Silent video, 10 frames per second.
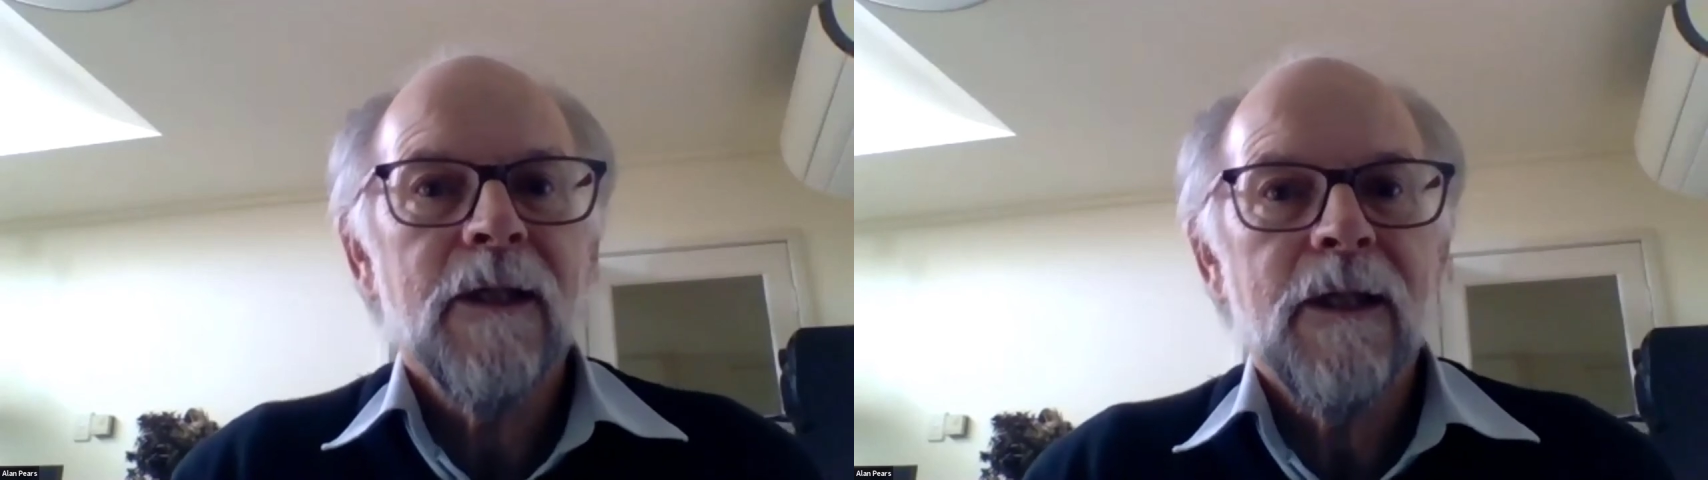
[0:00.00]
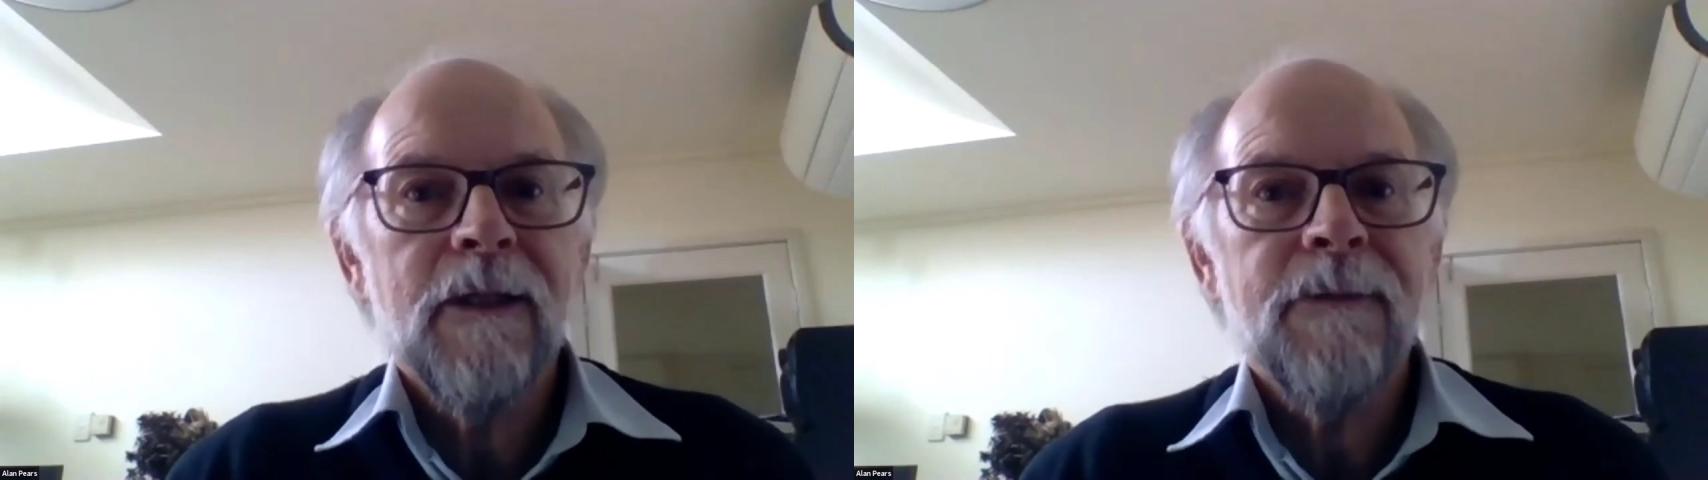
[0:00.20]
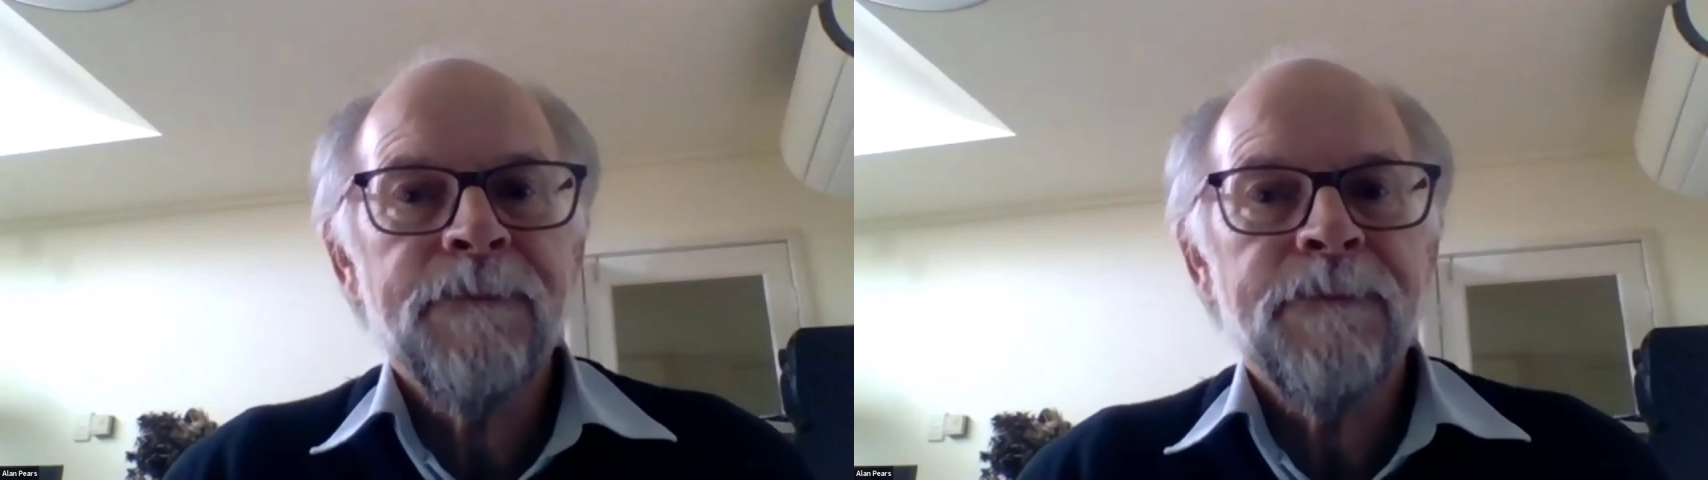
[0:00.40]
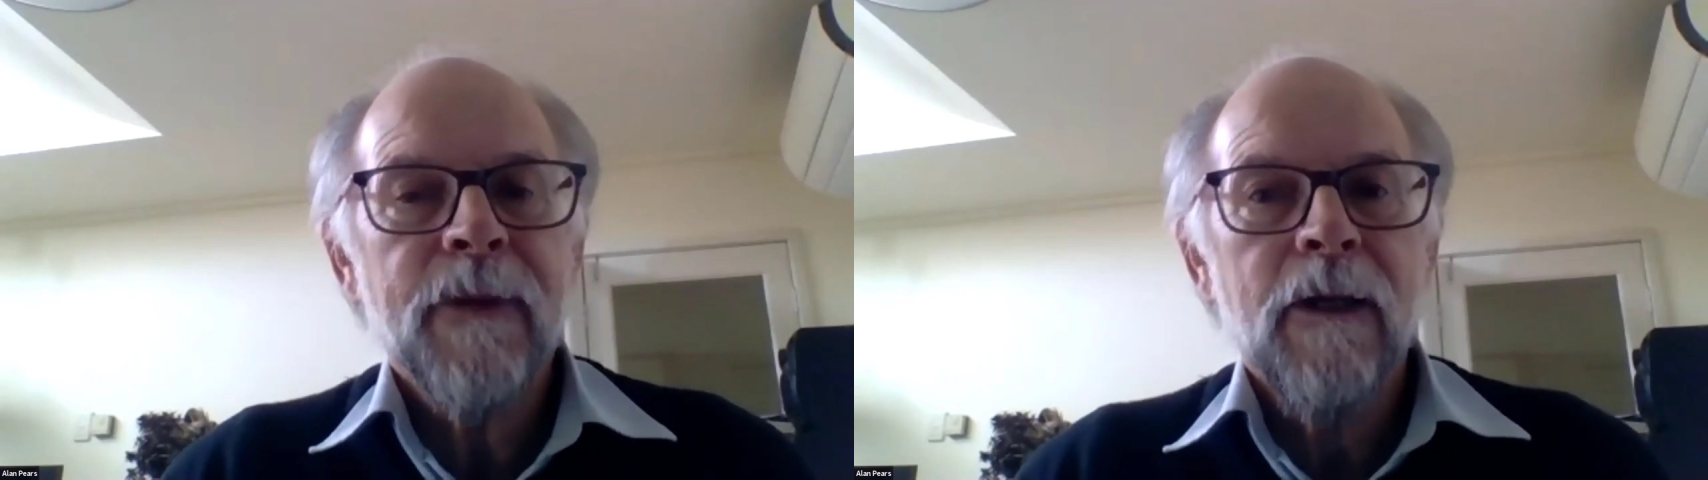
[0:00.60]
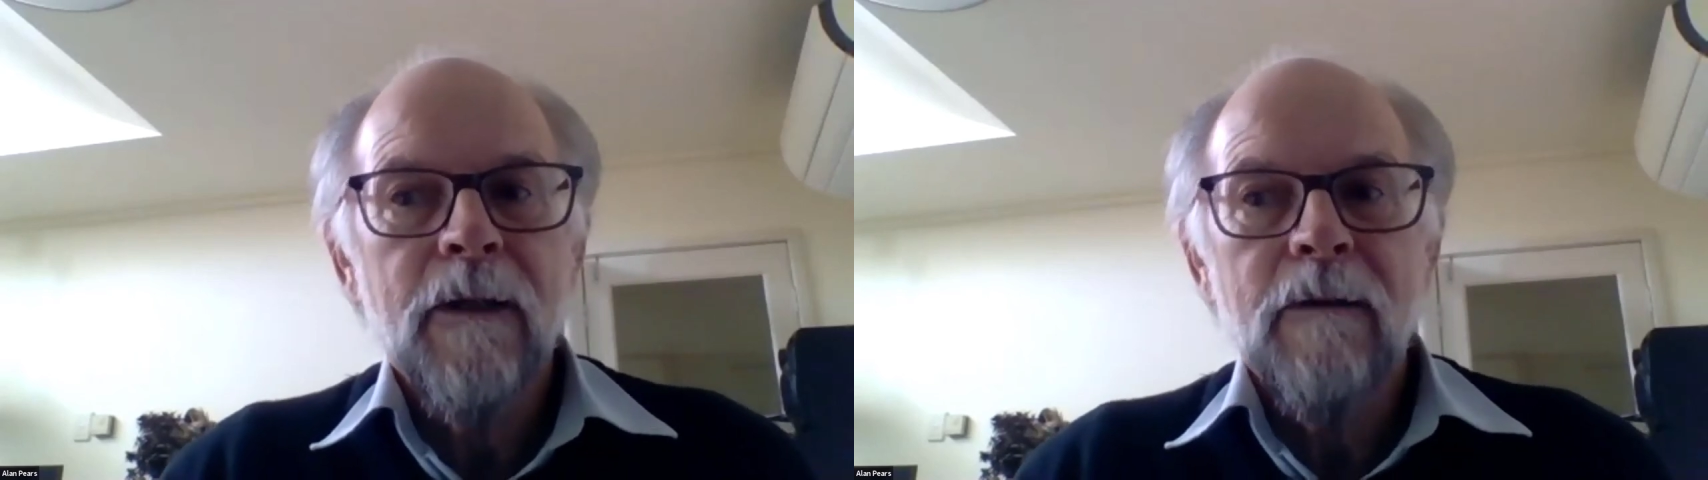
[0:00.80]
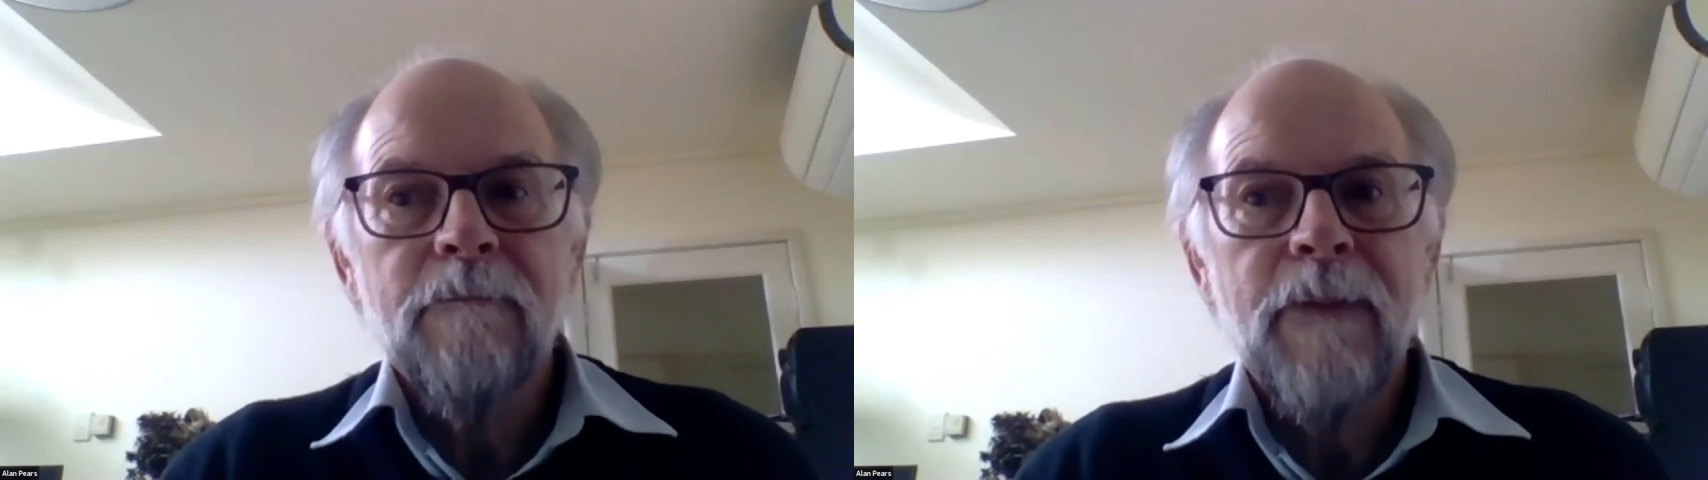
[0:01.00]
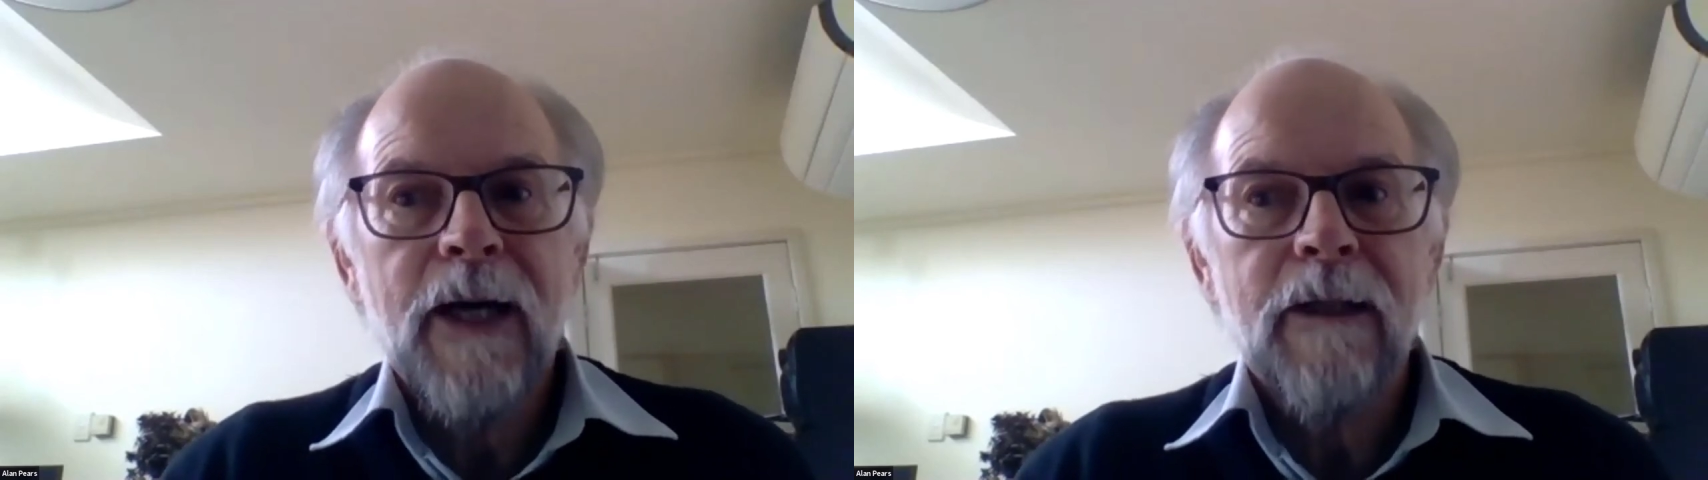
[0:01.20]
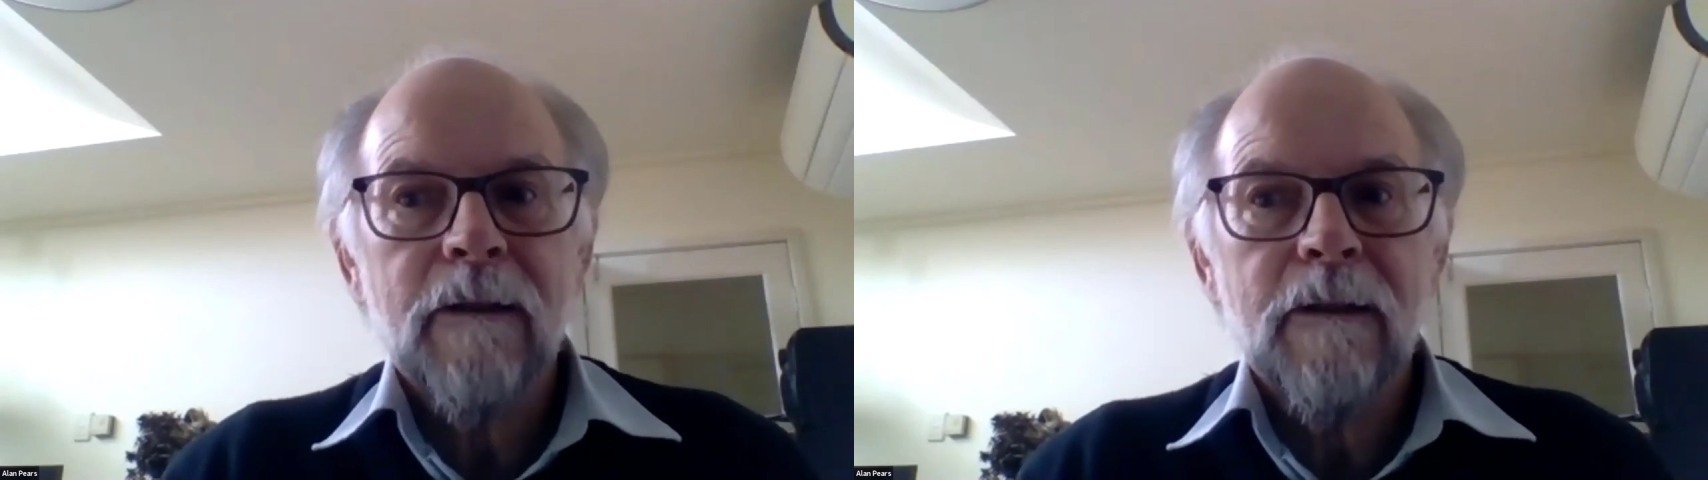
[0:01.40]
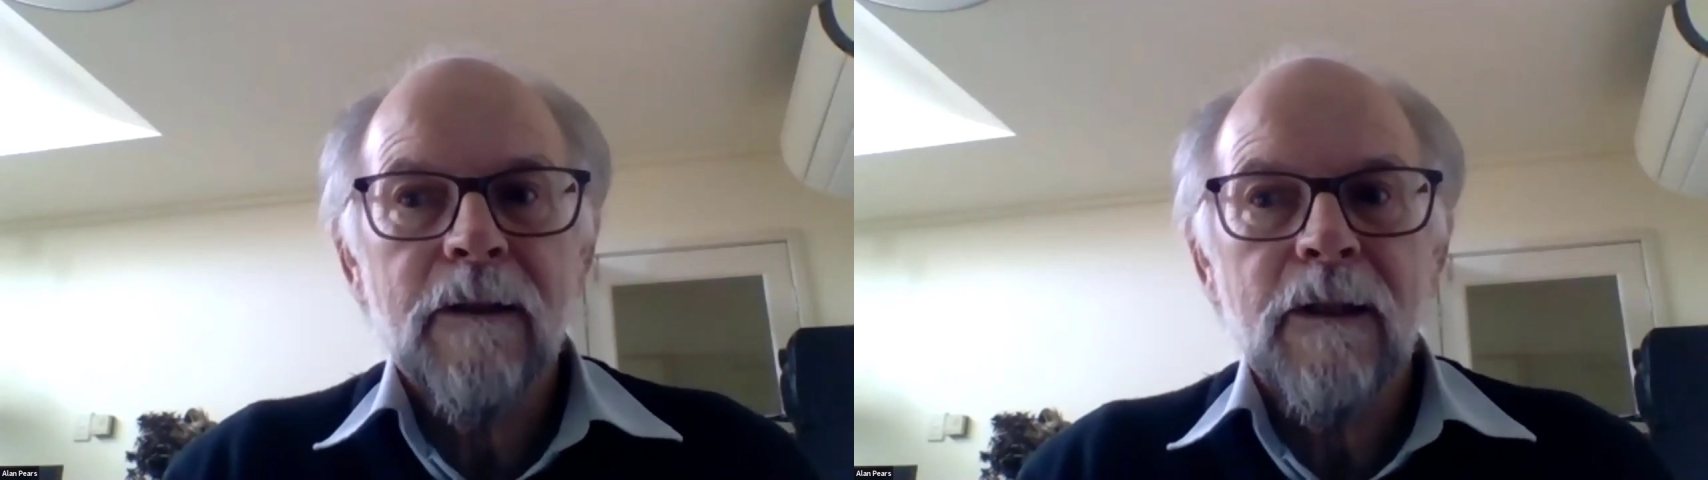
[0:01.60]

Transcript: Um, but